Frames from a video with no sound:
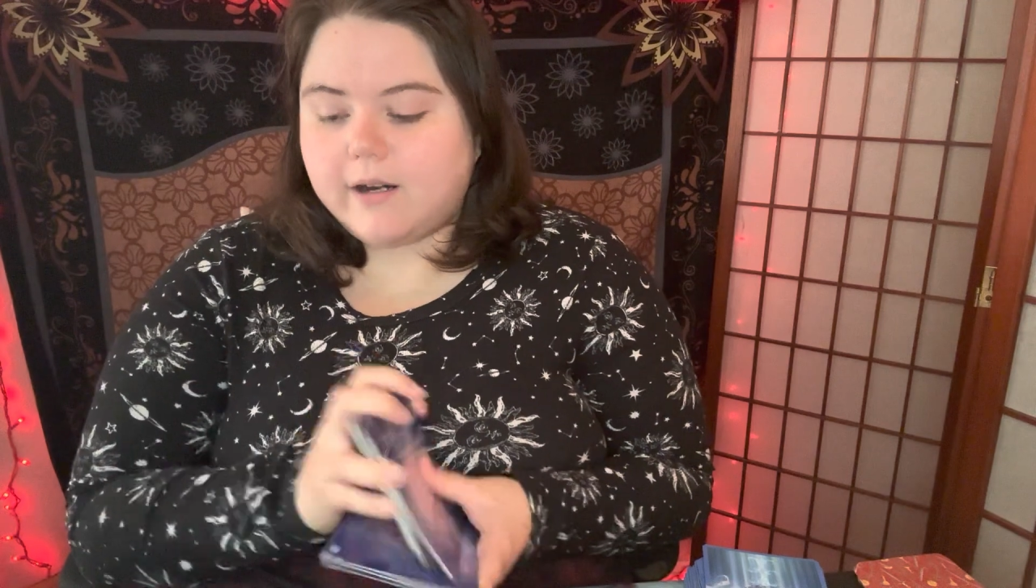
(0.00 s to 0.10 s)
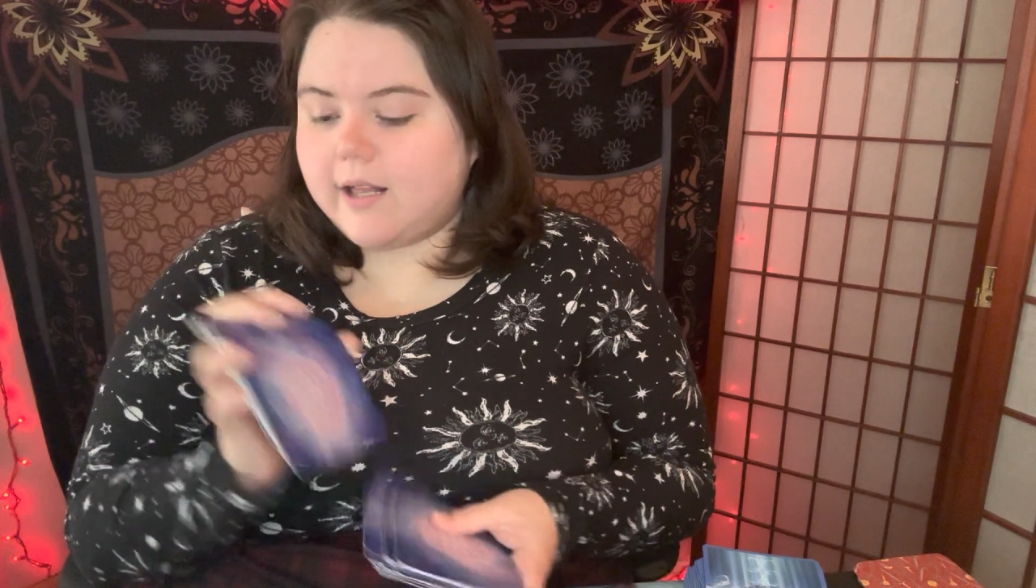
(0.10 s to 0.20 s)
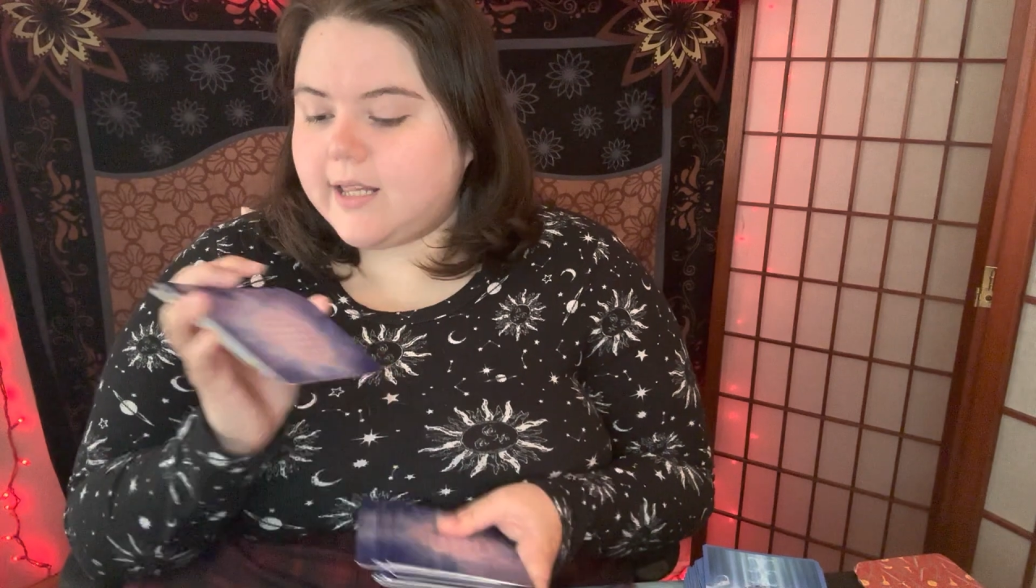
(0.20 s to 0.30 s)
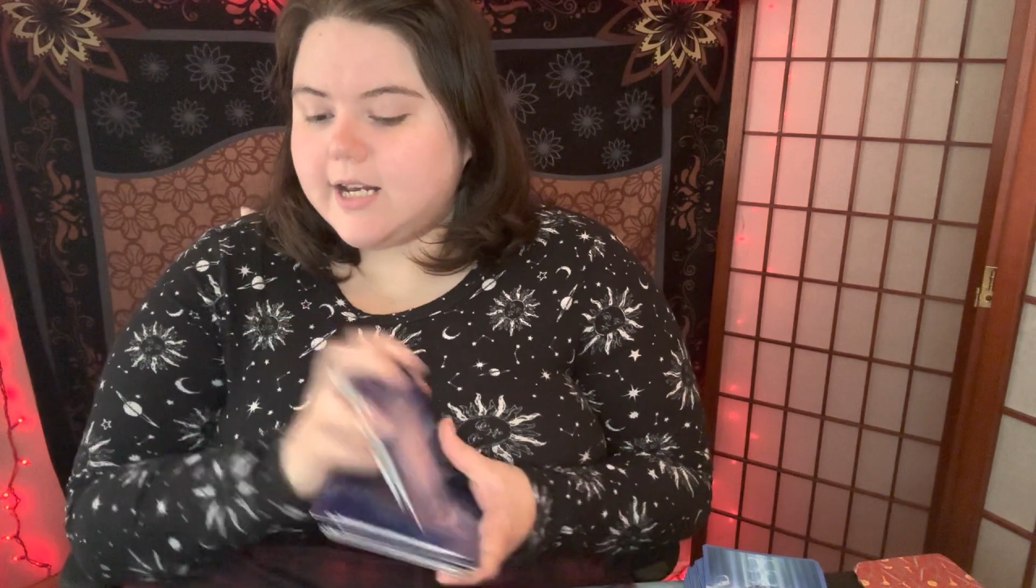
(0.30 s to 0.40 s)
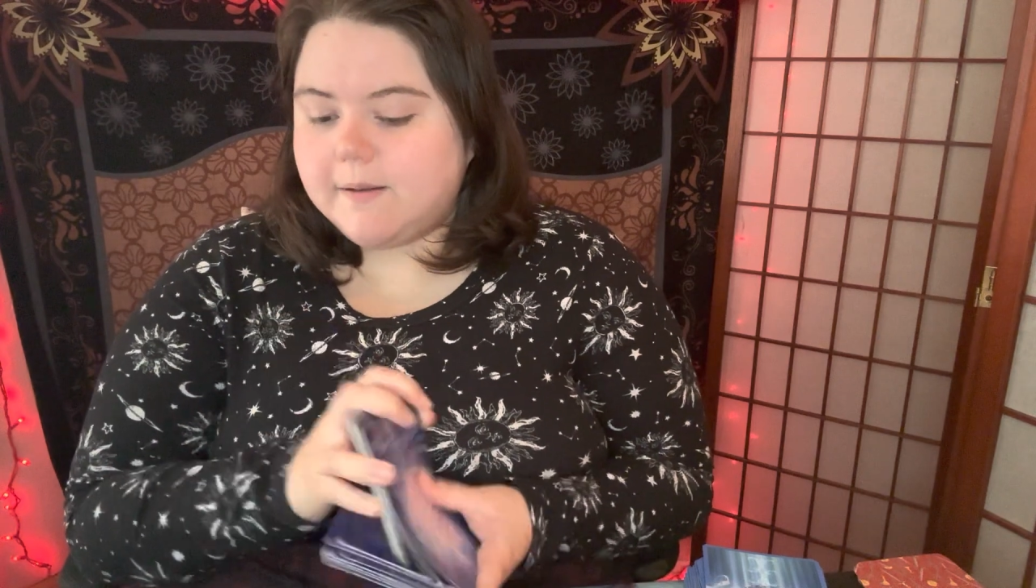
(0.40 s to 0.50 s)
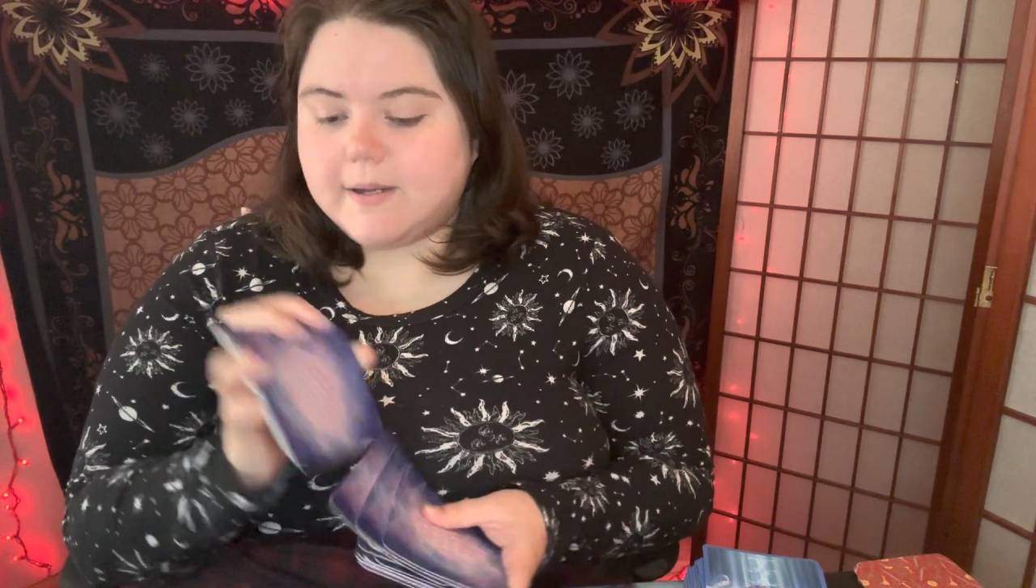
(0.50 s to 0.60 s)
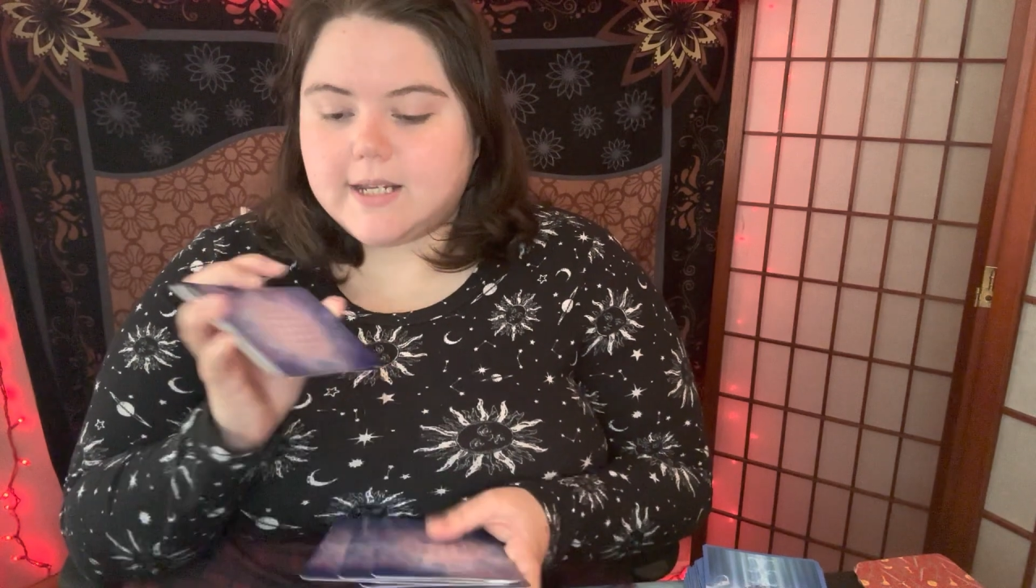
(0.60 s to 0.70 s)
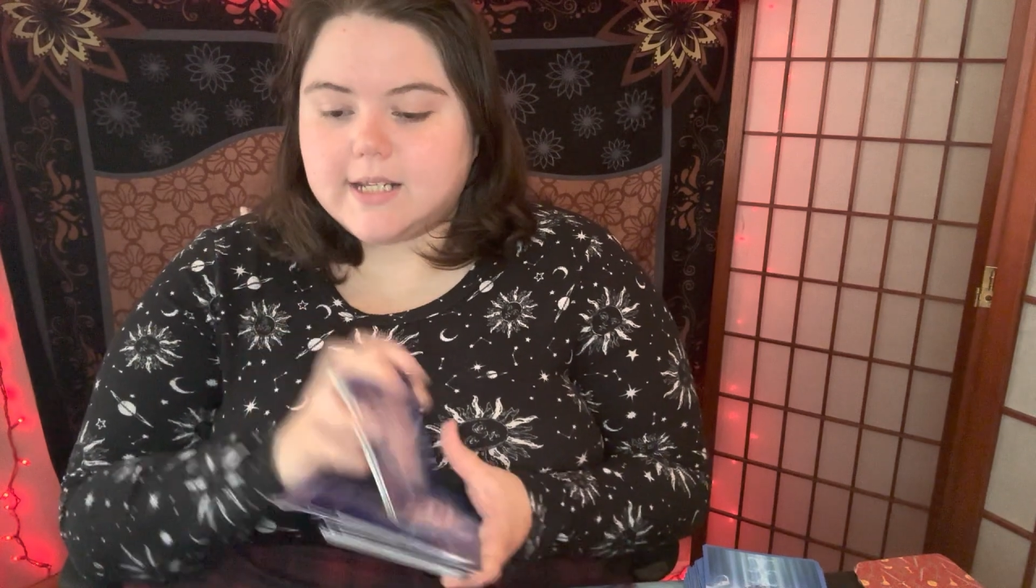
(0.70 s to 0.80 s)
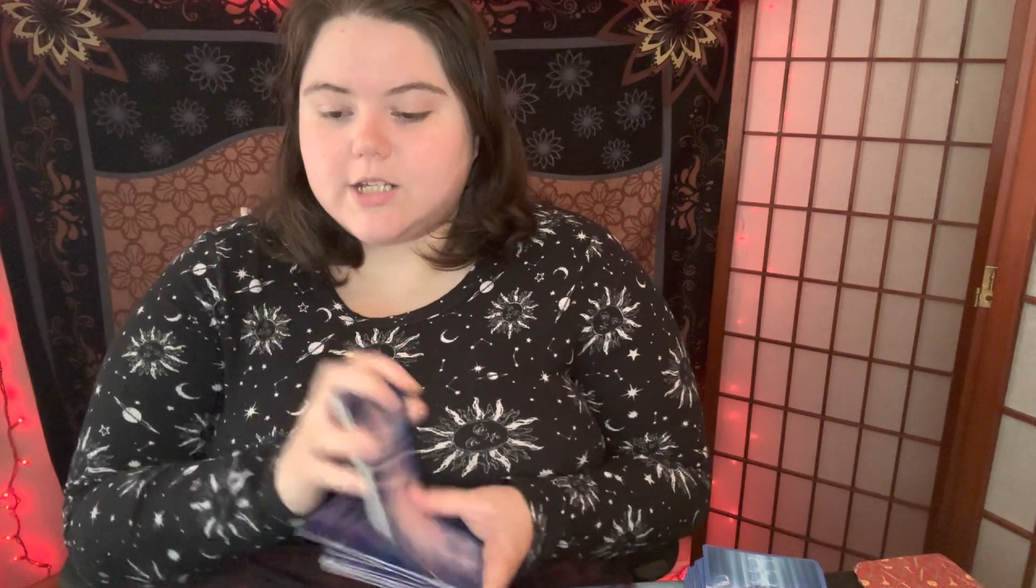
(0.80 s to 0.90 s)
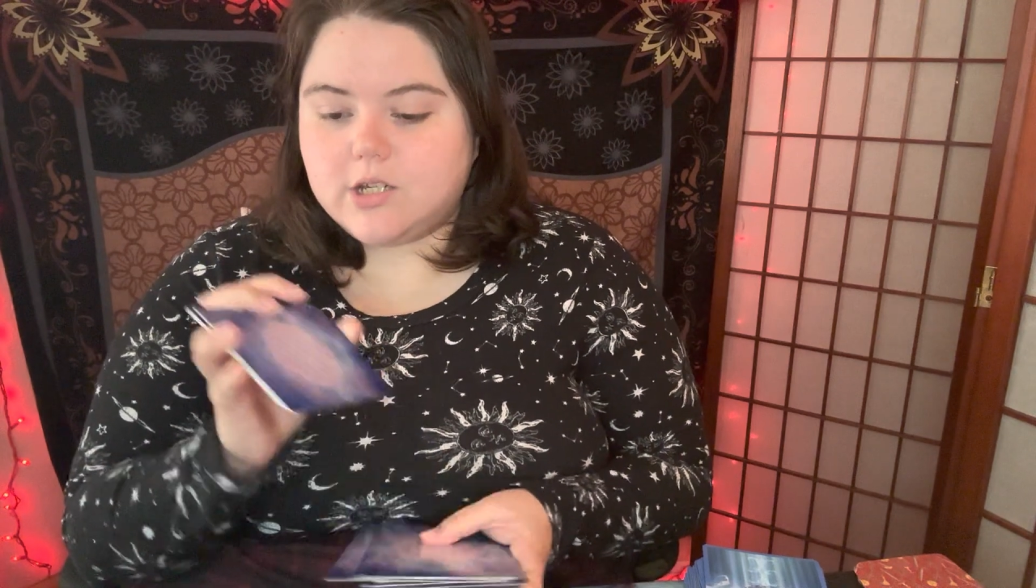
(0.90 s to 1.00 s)
not let anybody
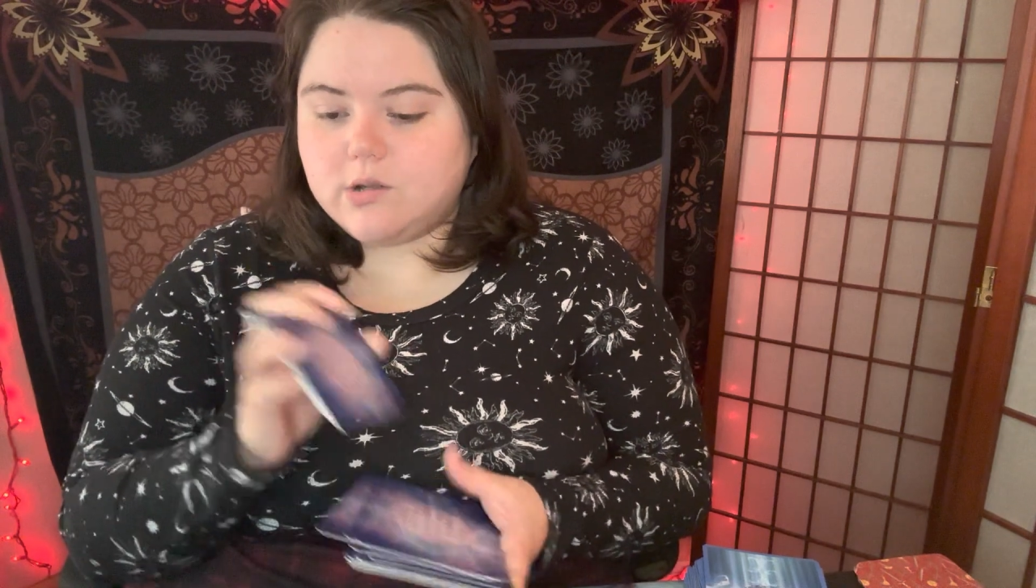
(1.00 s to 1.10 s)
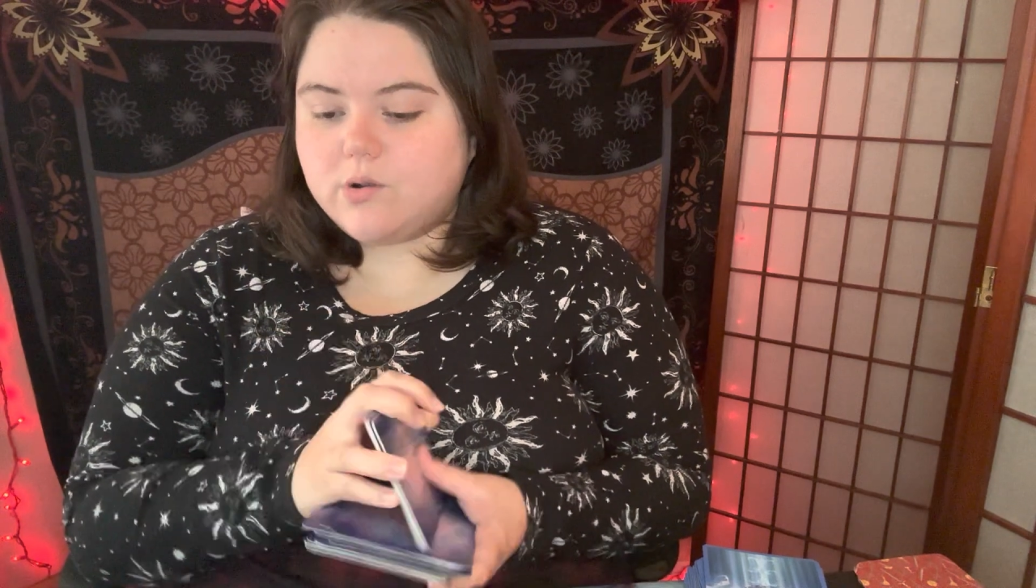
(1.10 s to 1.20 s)
get to you.